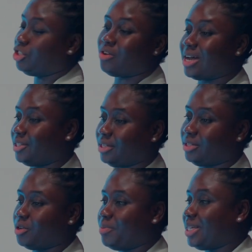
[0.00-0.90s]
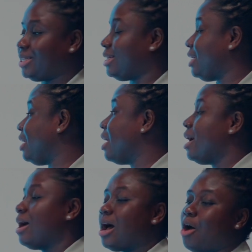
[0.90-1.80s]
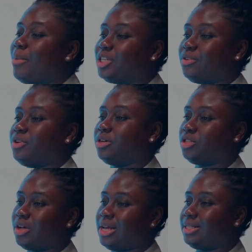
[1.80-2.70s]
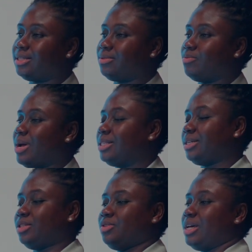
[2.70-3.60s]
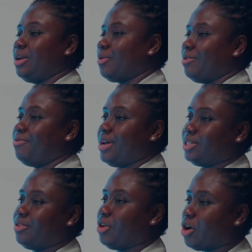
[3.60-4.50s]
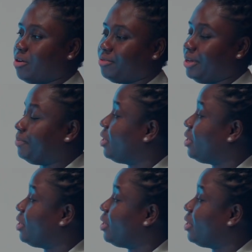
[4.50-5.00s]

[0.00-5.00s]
extraction. So basically, how much of your solids went into the liquid phase of your coffee.